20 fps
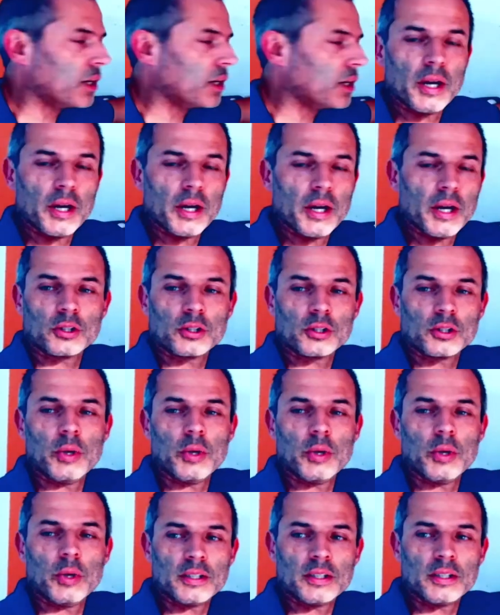And in this
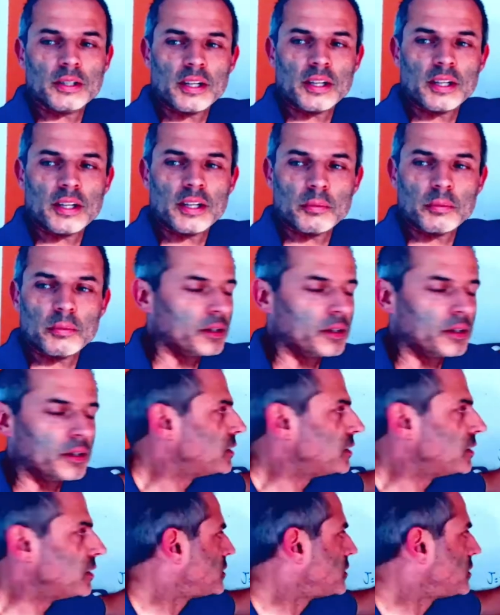case, there's very little
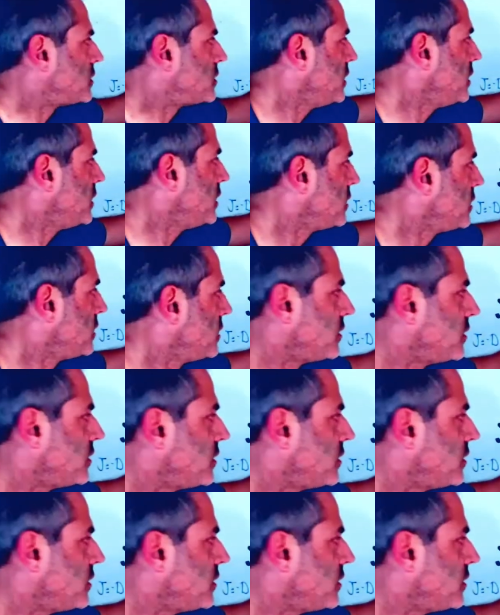inside our polymer,